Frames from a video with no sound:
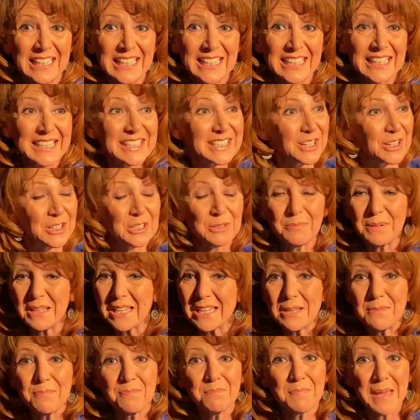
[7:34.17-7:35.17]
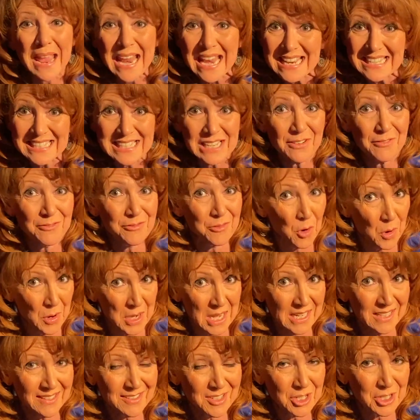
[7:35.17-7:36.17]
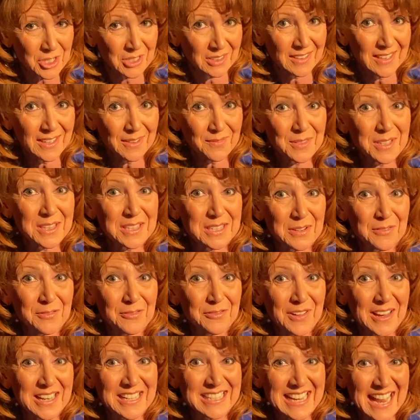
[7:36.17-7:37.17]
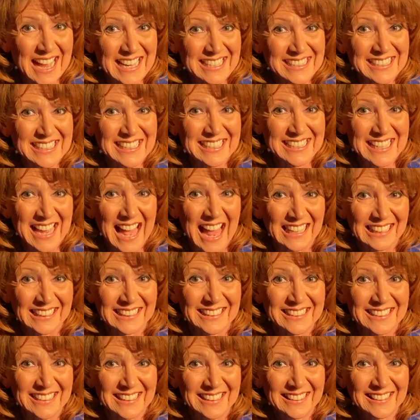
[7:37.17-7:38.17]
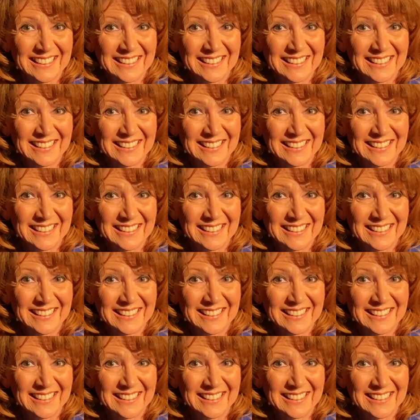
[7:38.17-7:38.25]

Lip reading: It's going to be an amazing voyage with some fantastic talent,